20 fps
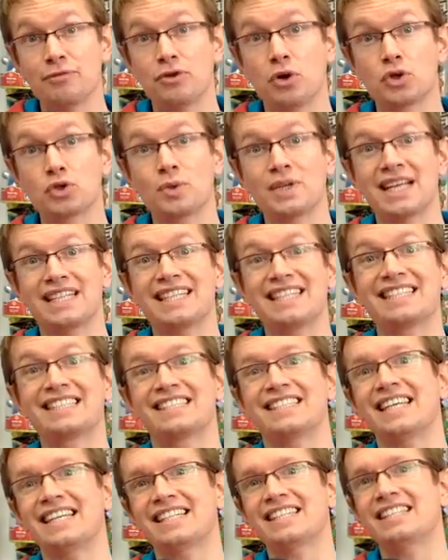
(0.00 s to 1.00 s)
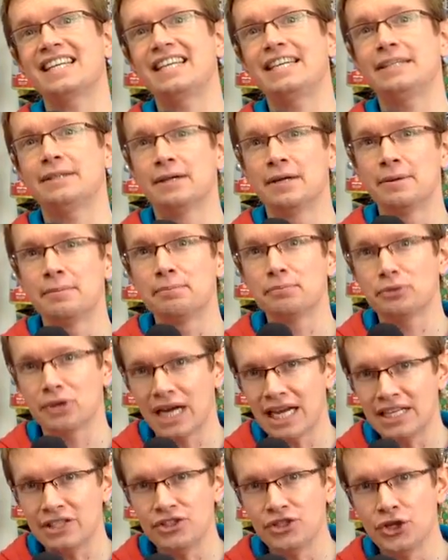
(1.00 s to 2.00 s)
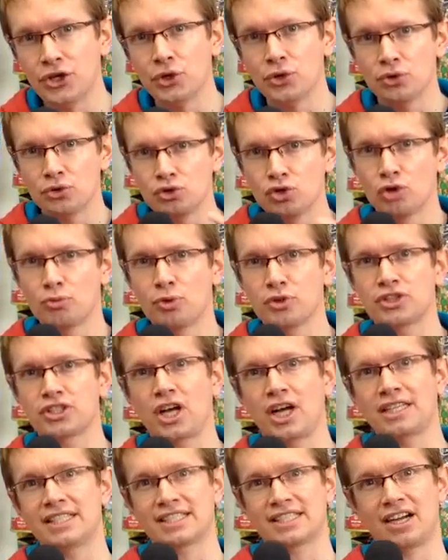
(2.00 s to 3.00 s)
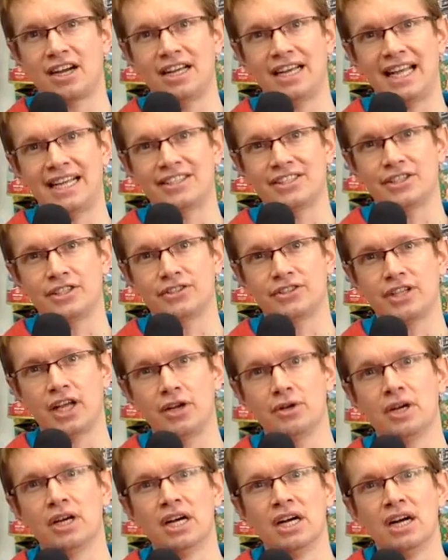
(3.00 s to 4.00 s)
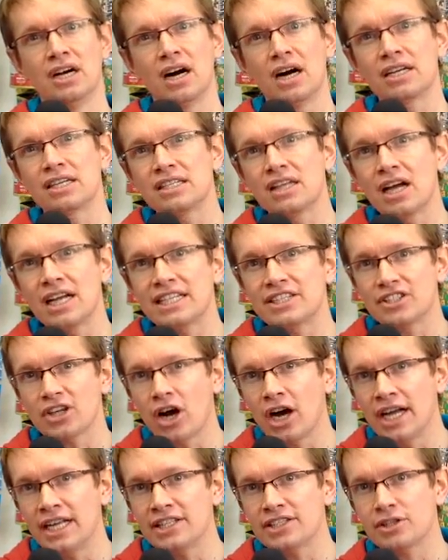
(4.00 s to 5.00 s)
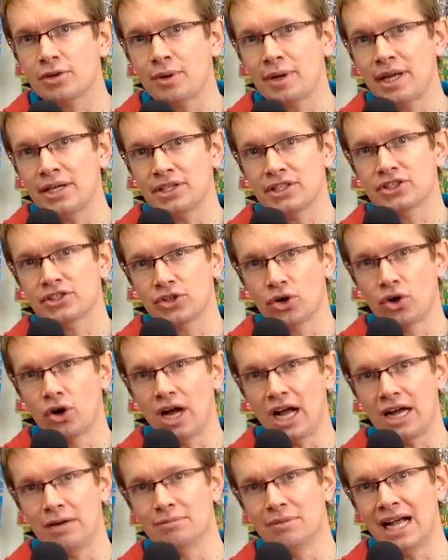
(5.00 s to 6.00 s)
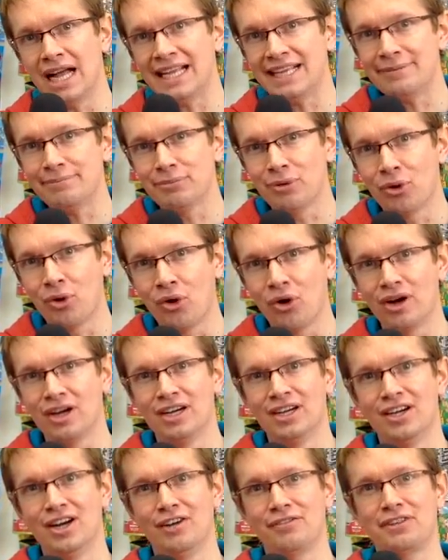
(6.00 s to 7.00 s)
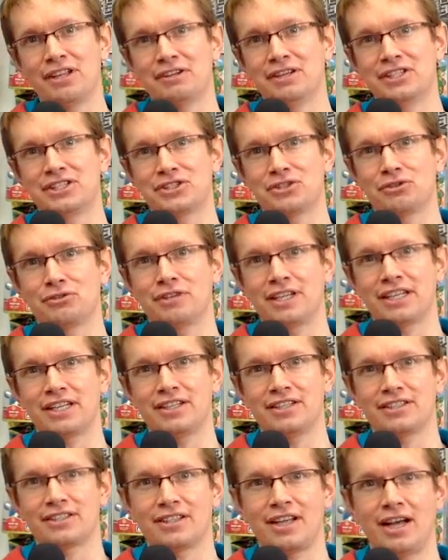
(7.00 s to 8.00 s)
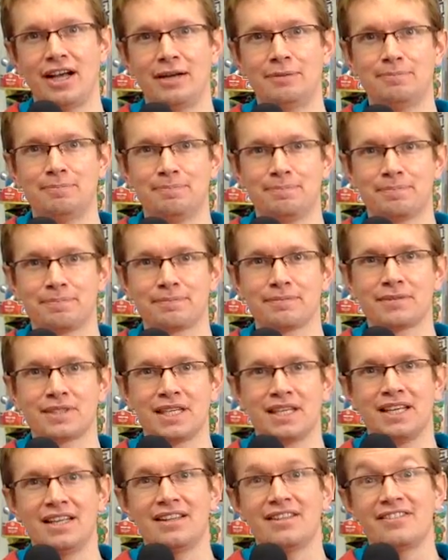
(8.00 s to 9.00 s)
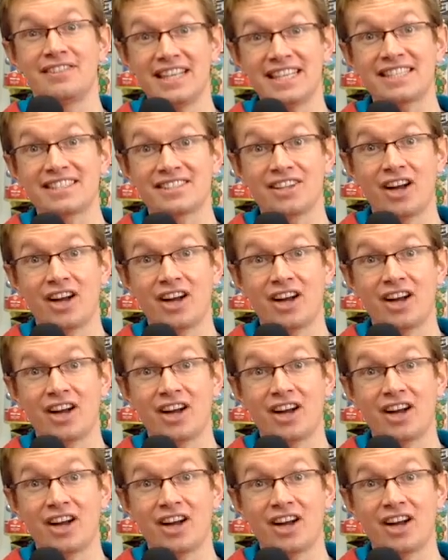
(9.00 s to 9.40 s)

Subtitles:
Force, we're getting 16 brand new normal-sized Skylanders. So, unlike Giants, where we only saw 8 more of the original figures, this